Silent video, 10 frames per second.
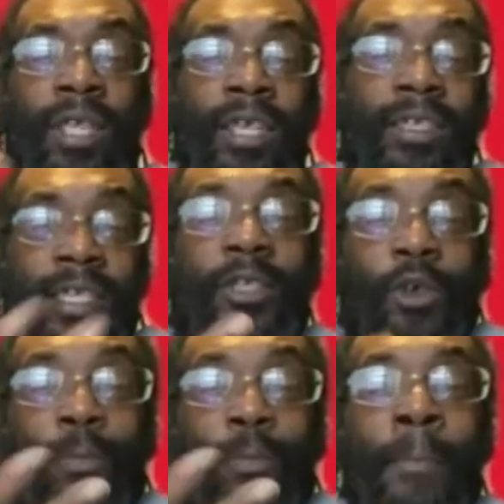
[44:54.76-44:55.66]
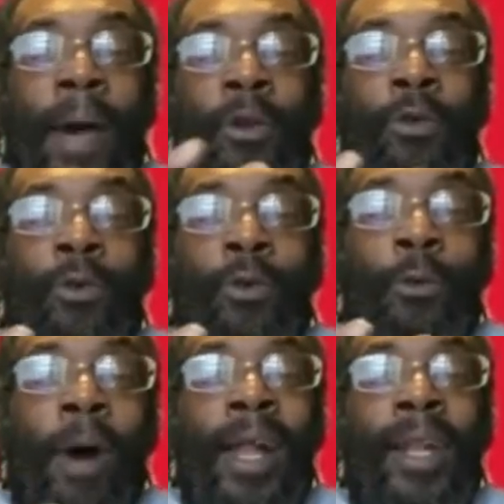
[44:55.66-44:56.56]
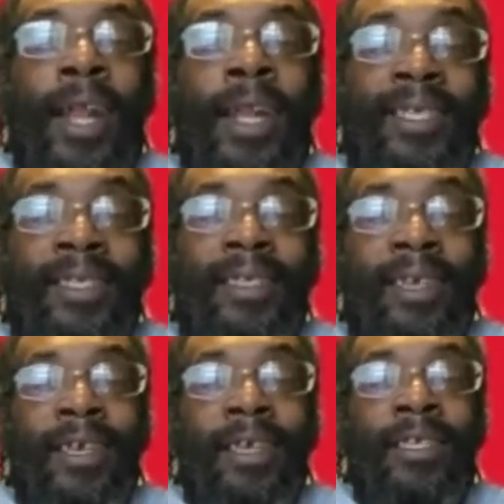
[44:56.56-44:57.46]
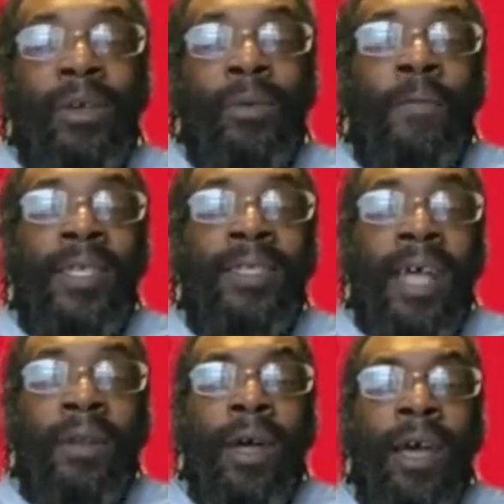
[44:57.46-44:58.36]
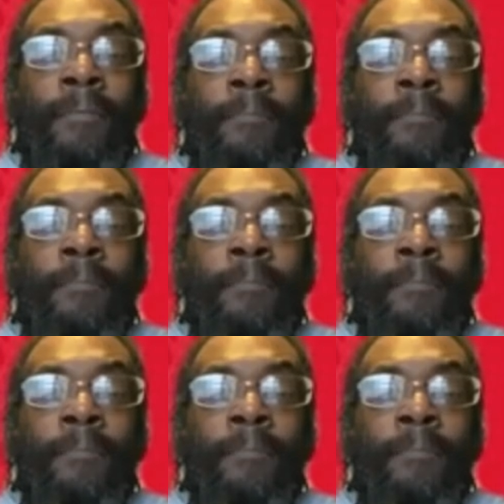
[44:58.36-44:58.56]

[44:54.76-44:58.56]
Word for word: This is two black men who all buying another this, so we overstand, right?